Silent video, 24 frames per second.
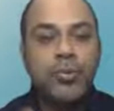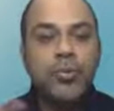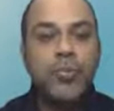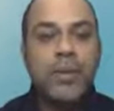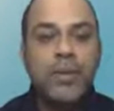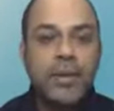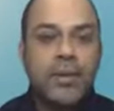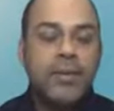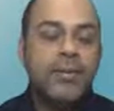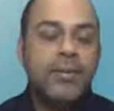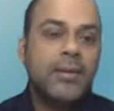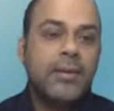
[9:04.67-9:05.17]

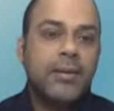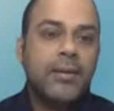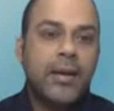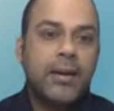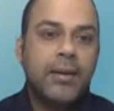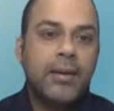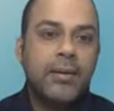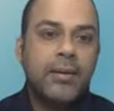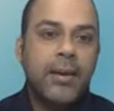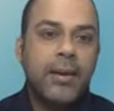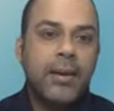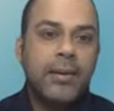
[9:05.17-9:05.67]
within the
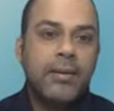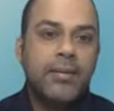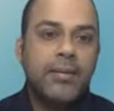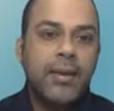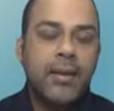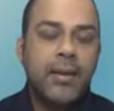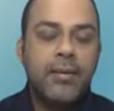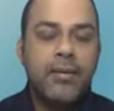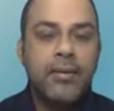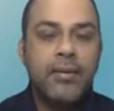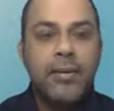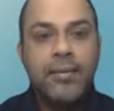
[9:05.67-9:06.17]
Data DEX
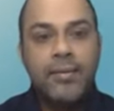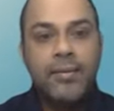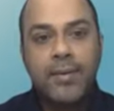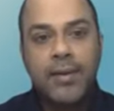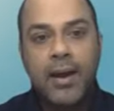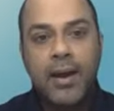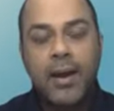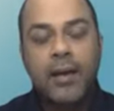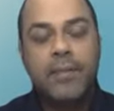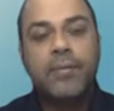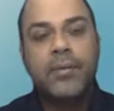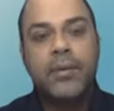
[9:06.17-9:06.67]
can
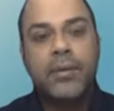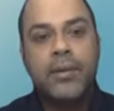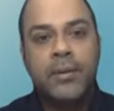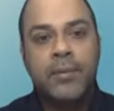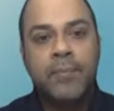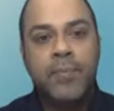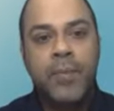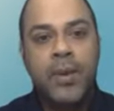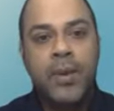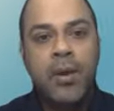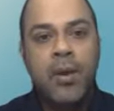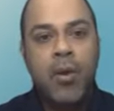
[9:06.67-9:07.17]
discover
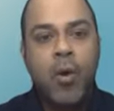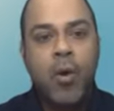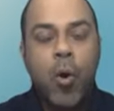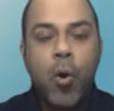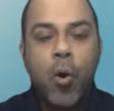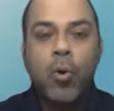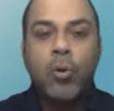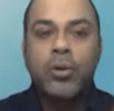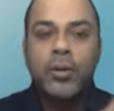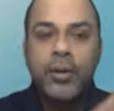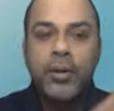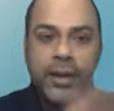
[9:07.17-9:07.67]

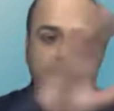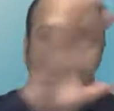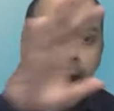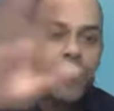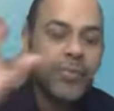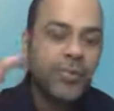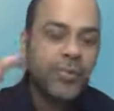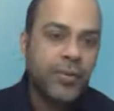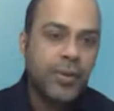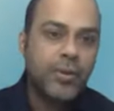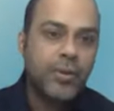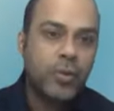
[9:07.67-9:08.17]
all the
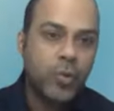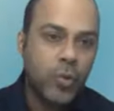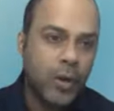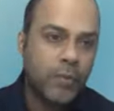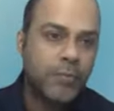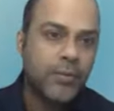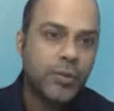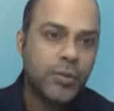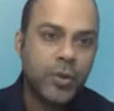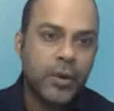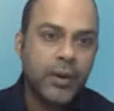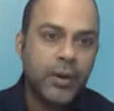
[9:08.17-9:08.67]
apps that you have
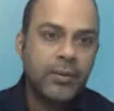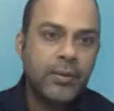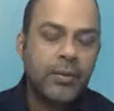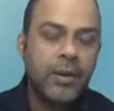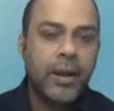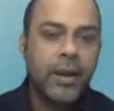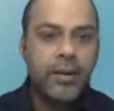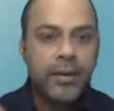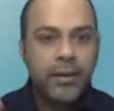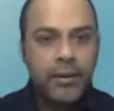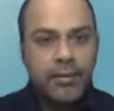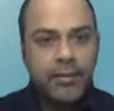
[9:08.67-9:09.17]
joined,
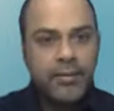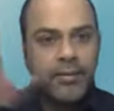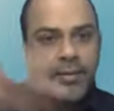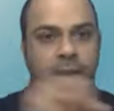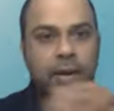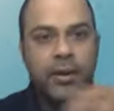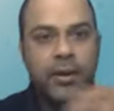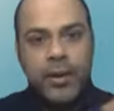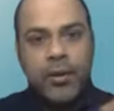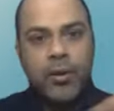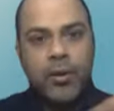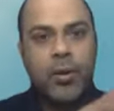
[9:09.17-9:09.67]
and it will
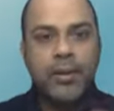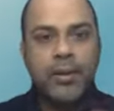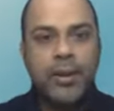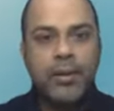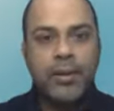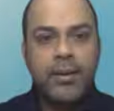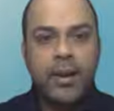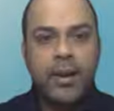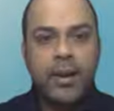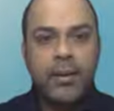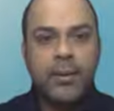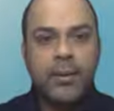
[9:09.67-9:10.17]
suck in all that
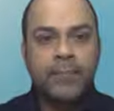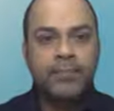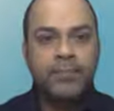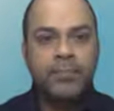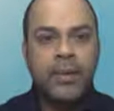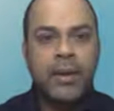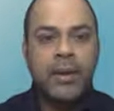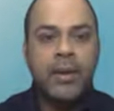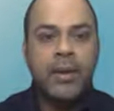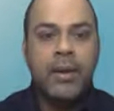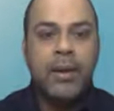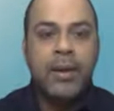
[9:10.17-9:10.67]
data.
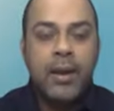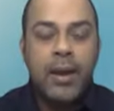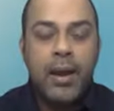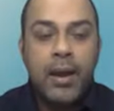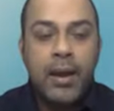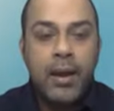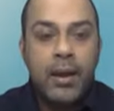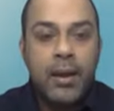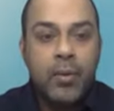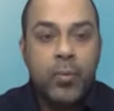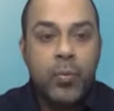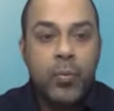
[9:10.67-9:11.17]

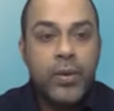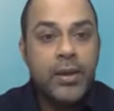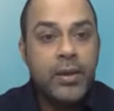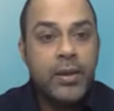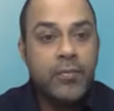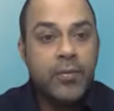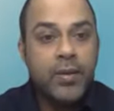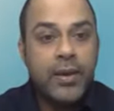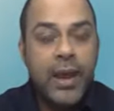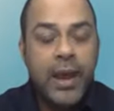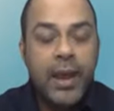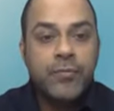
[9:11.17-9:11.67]
We
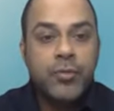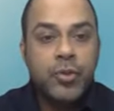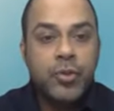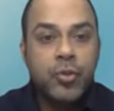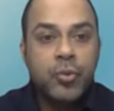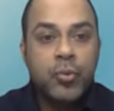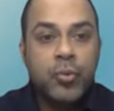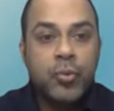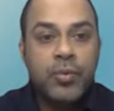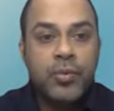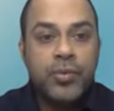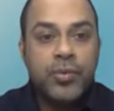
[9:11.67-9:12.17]
even have
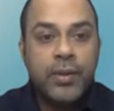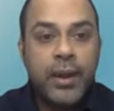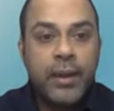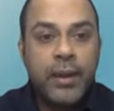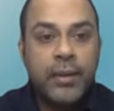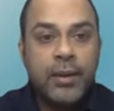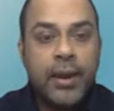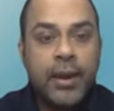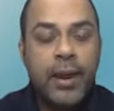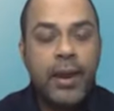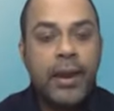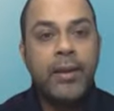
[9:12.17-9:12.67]
tools that
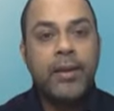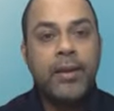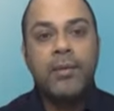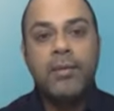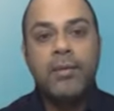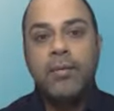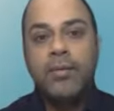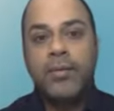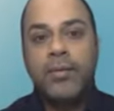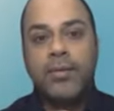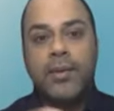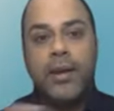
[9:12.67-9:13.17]
can
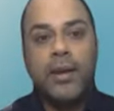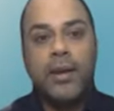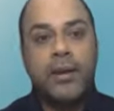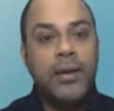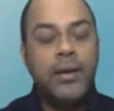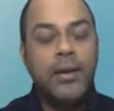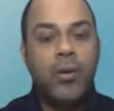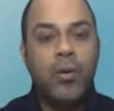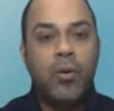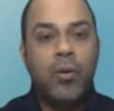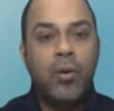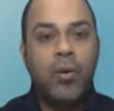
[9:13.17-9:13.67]
suck
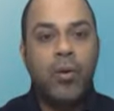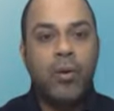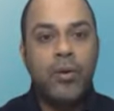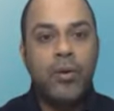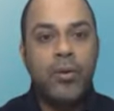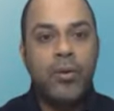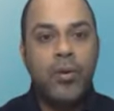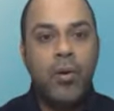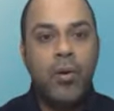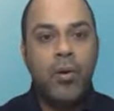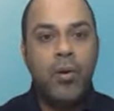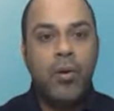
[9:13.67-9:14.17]
in all
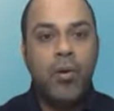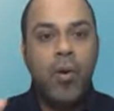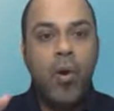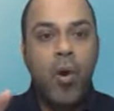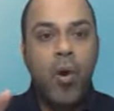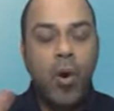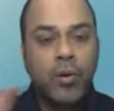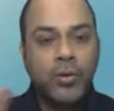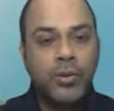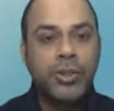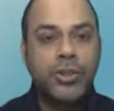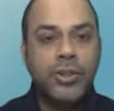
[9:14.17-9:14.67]
your
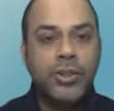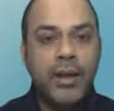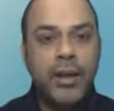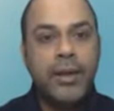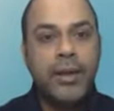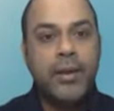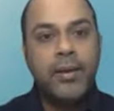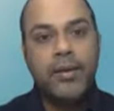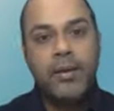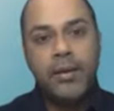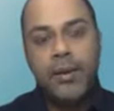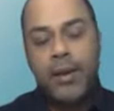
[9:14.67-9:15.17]

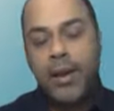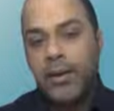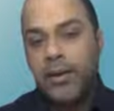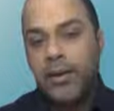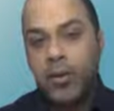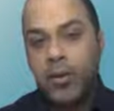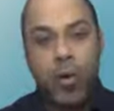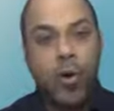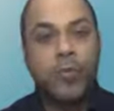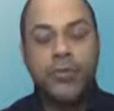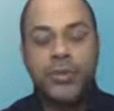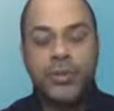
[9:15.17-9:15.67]
on-chain and your
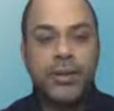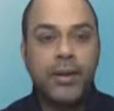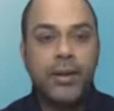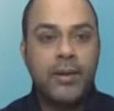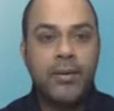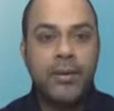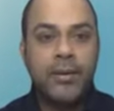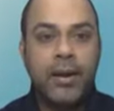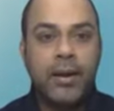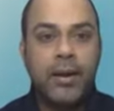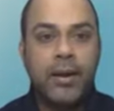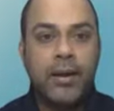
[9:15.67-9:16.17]
off-chain
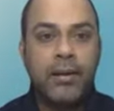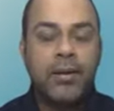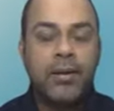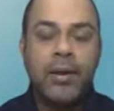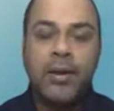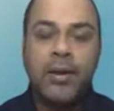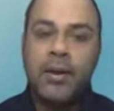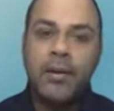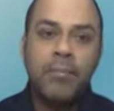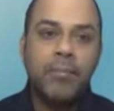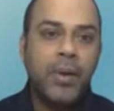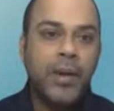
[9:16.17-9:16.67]
data
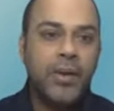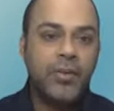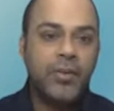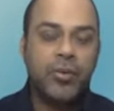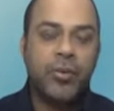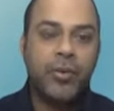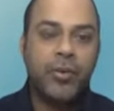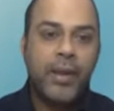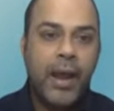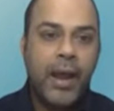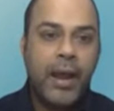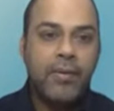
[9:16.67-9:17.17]
based
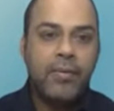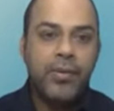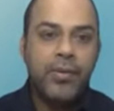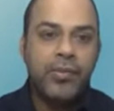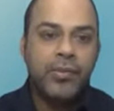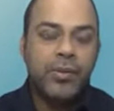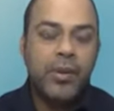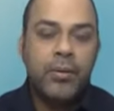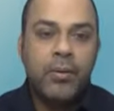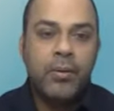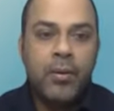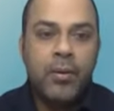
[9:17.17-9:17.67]
on the address
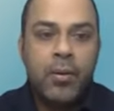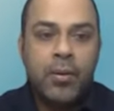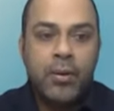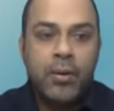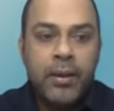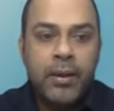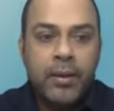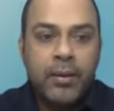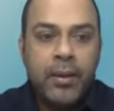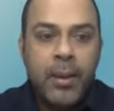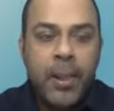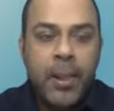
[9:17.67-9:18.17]
that you logged
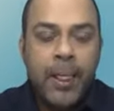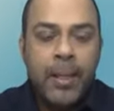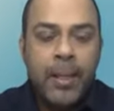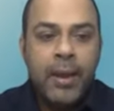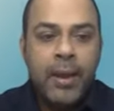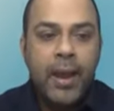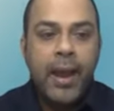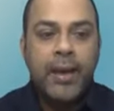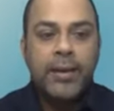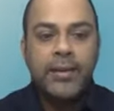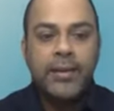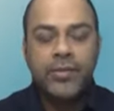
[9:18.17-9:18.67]
in.
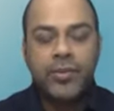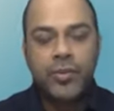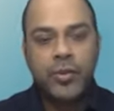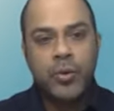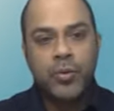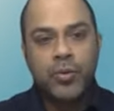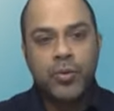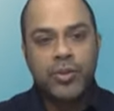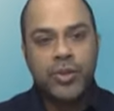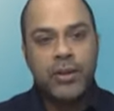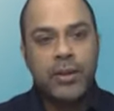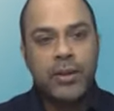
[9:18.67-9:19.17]
And it
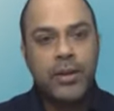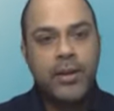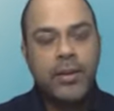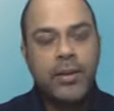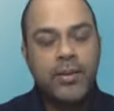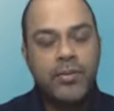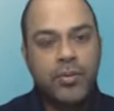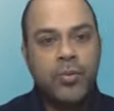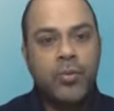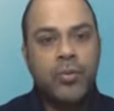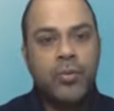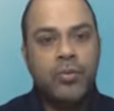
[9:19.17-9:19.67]
stores it in
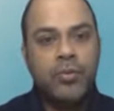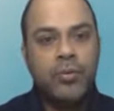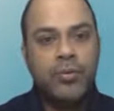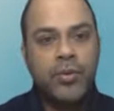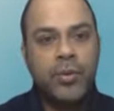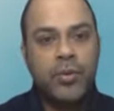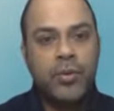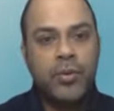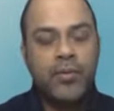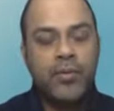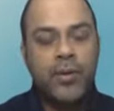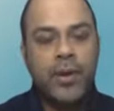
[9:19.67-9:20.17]
its own
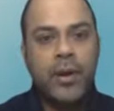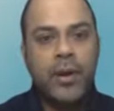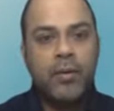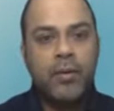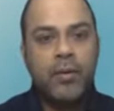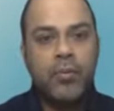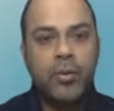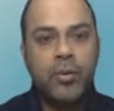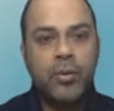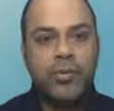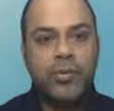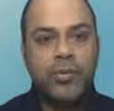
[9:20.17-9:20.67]
sort of data
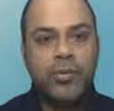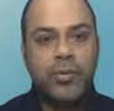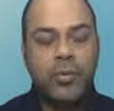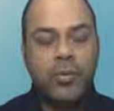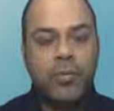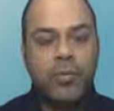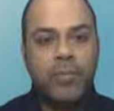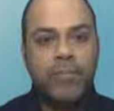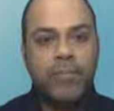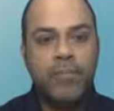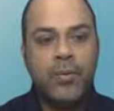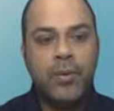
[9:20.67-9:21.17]
vault.
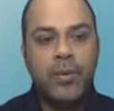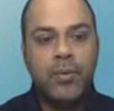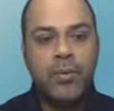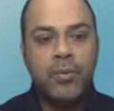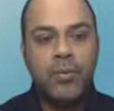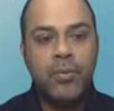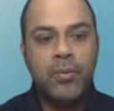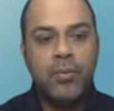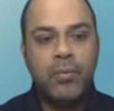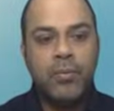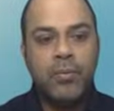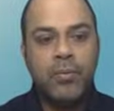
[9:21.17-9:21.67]
So
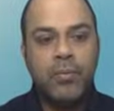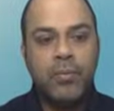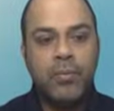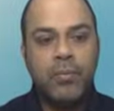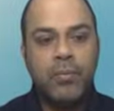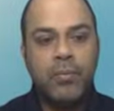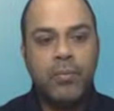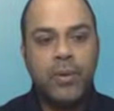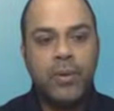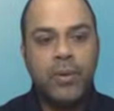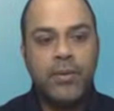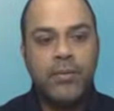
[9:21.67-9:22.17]

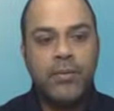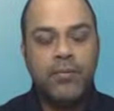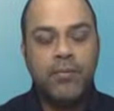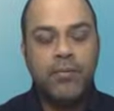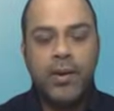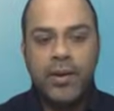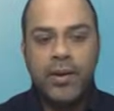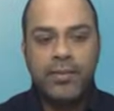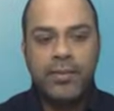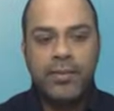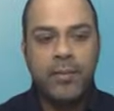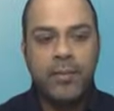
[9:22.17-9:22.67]
it's
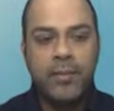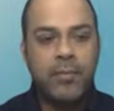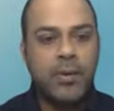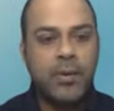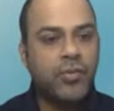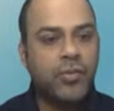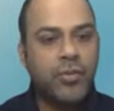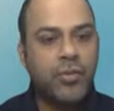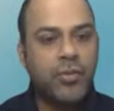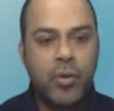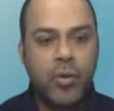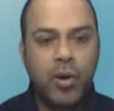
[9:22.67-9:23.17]
very
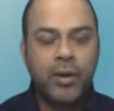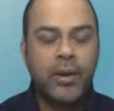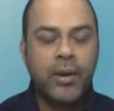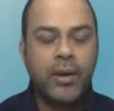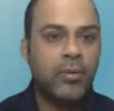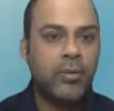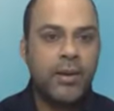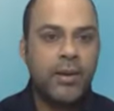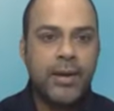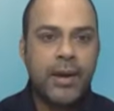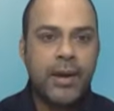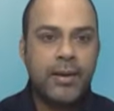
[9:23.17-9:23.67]
seamless. You log
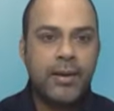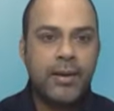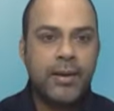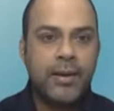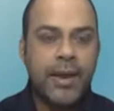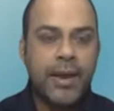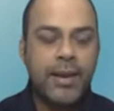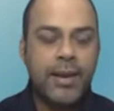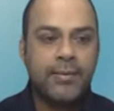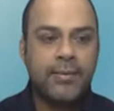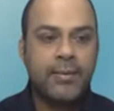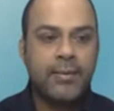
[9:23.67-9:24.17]
into the Data
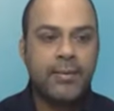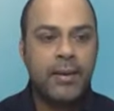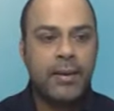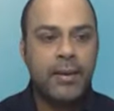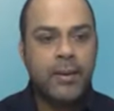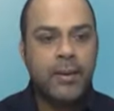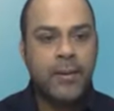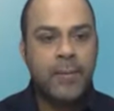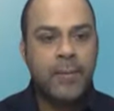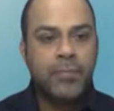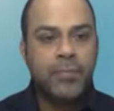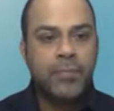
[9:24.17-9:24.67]
DEX,
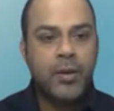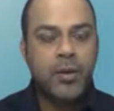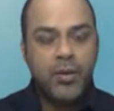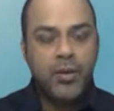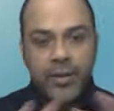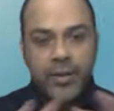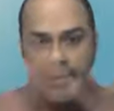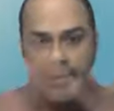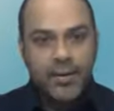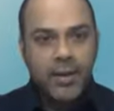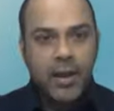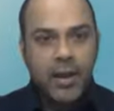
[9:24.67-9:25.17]
it
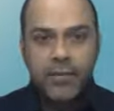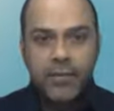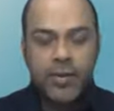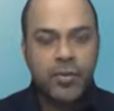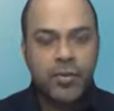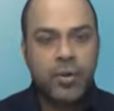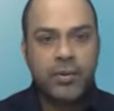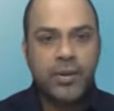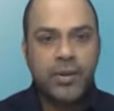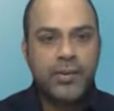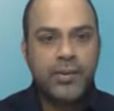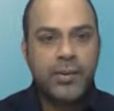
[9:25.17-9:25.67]
discovers
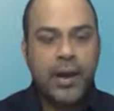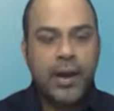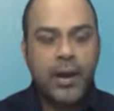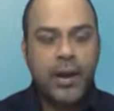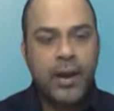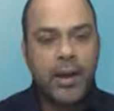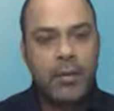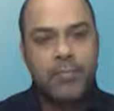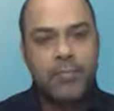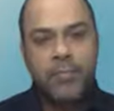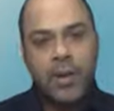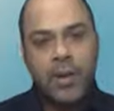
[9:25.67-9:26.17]
all this
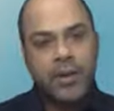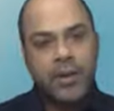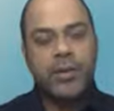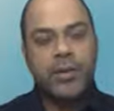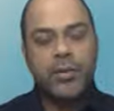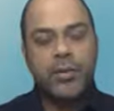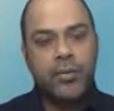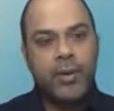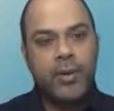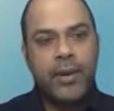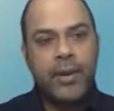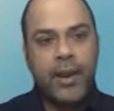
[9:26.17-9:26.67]
data, brings
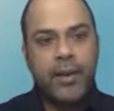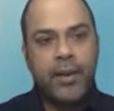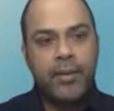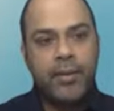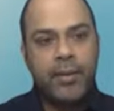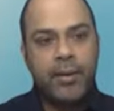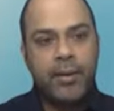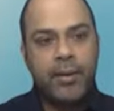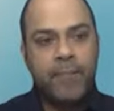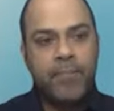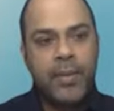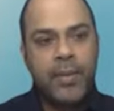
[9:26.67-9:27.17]
it
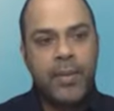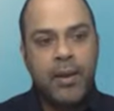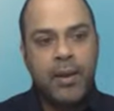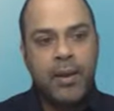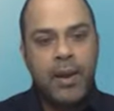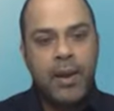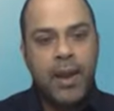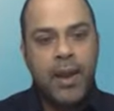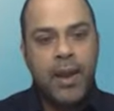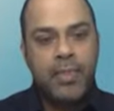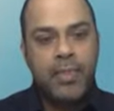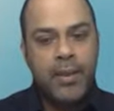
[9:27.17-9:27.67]
together.
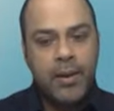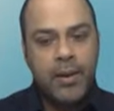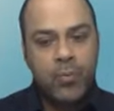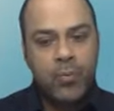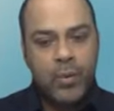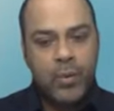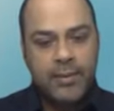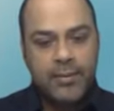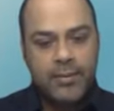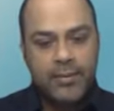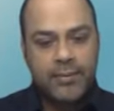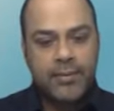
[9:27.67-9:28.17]
And then
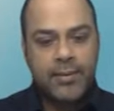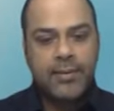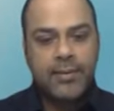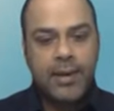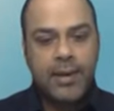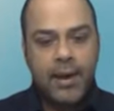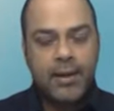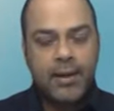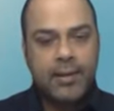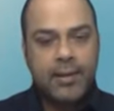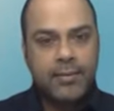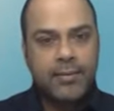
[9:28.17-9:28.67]
once the
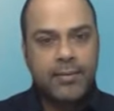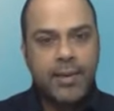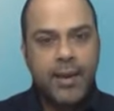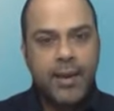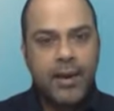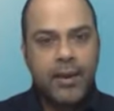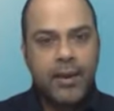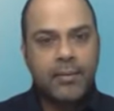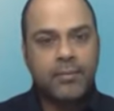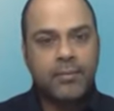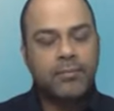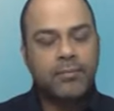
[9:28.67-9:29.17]
data is
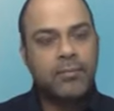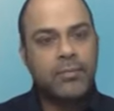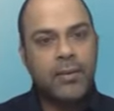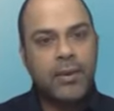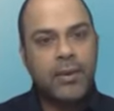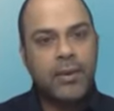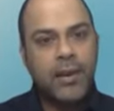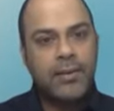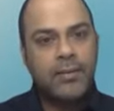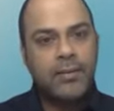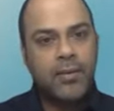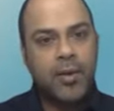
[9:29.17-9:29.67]
there,
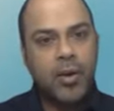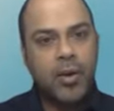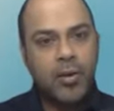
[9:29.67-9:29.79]
it's